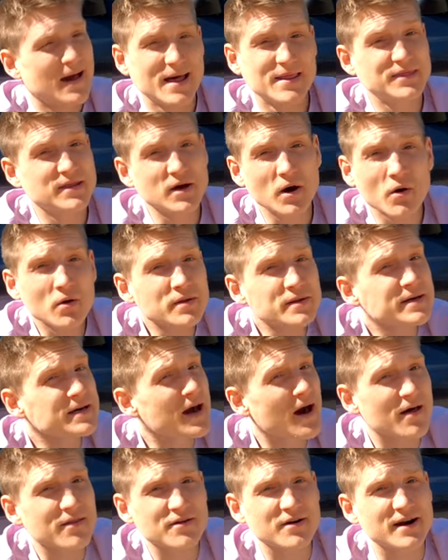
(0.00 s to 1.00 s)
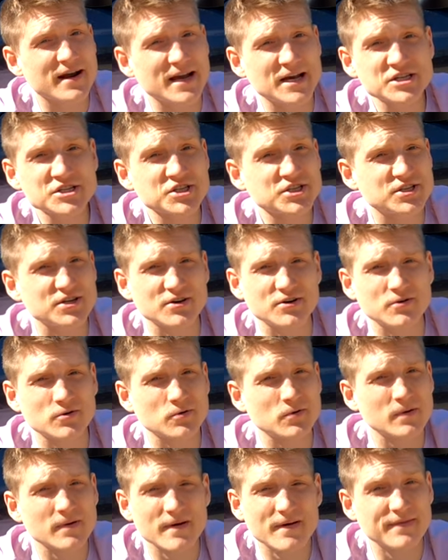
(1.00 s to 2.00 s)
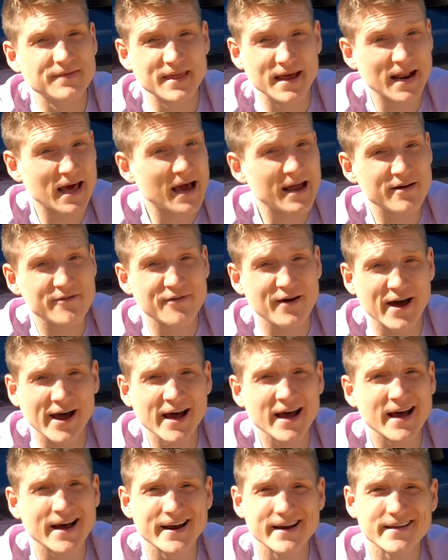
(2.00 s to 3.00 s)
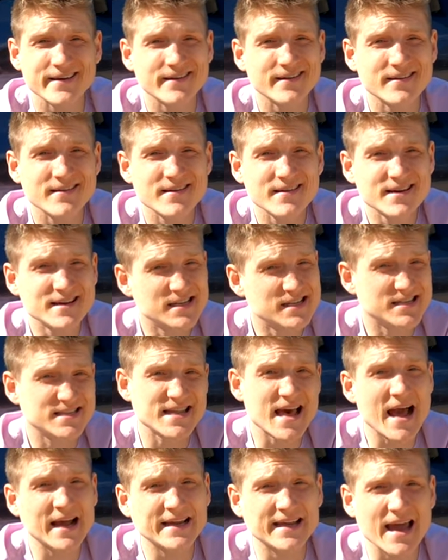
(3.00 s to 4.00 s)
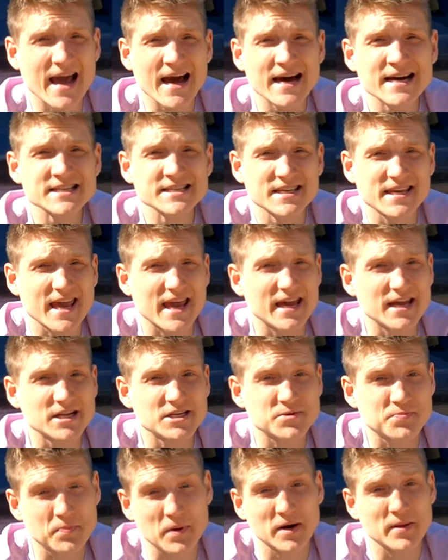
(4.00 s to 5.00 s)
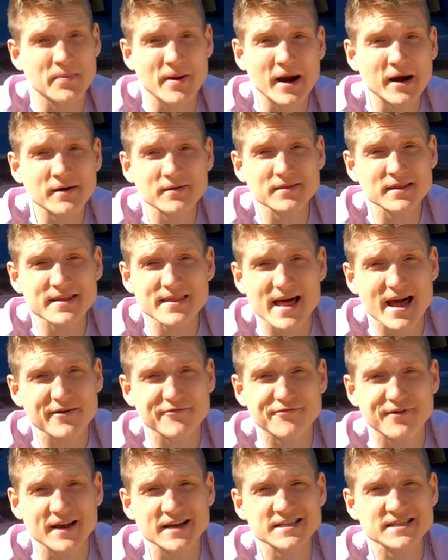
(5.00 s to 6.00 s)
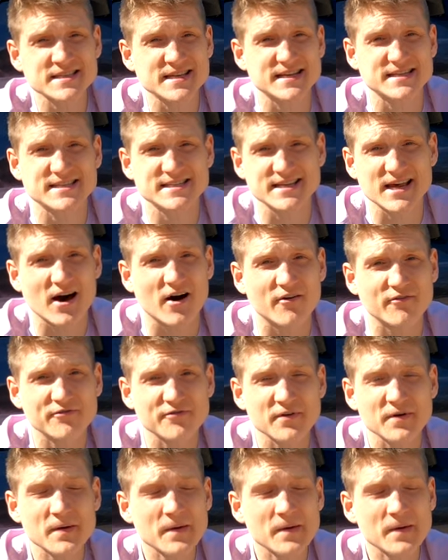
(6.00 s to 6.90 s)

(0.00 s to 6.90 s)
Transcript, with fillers: and the only other issue that I have had is that gas gauge, but apparently that fixed itself.